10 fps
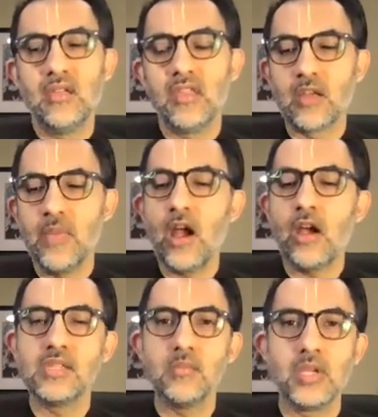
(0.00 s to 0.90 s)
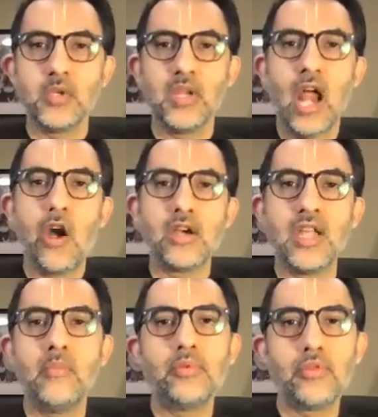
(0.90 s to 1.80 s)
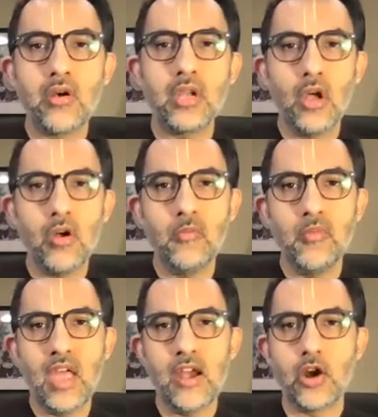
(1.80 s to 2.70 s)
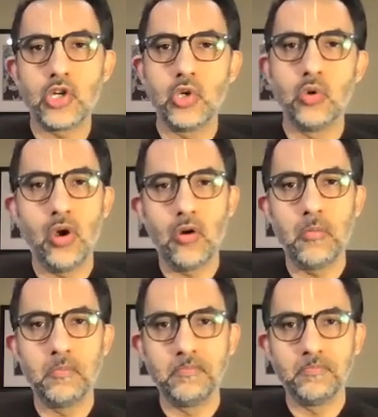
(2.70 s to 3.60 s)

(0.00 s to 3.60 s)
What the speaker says: the comparison between our temporary home and our true home.